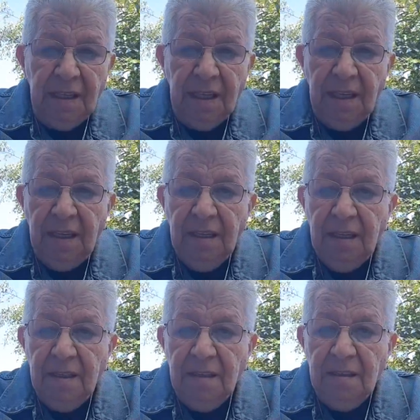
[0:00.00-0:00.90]
he
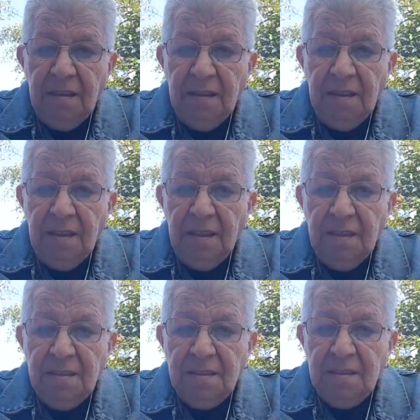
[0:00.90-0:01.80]

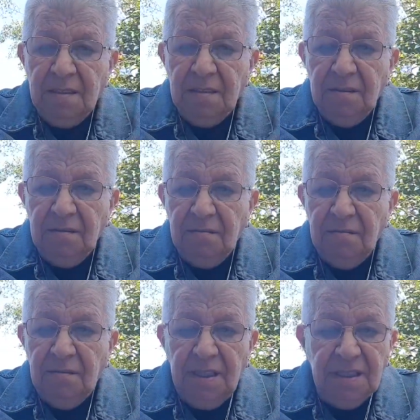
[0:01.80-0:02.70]
is
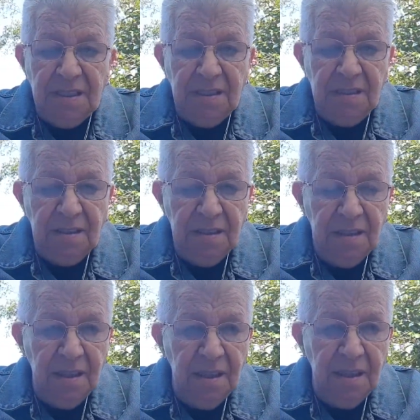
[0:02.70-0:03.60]
written
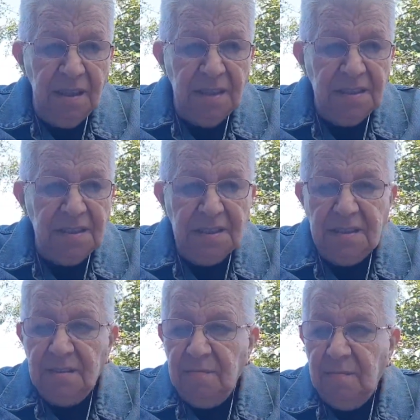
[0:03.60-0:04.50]

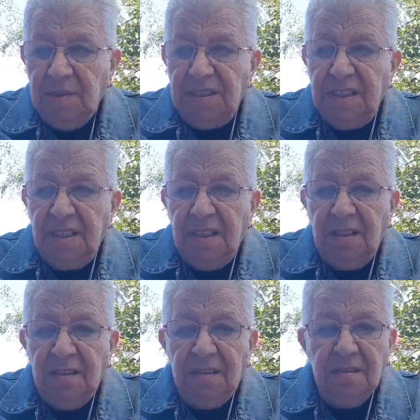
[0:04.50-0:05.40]
this
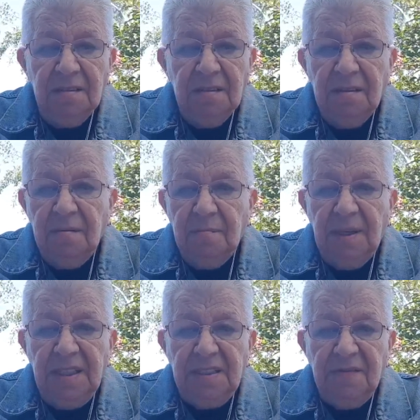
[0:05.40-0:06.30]
particular
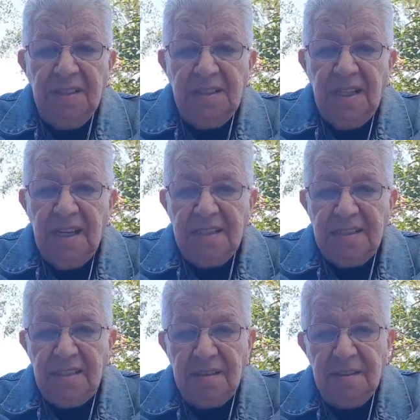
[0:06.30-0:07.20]
piece of his
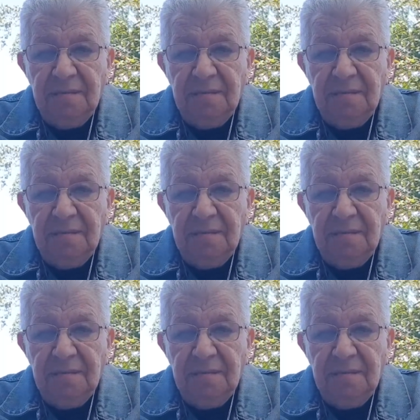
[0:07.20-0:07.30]
letter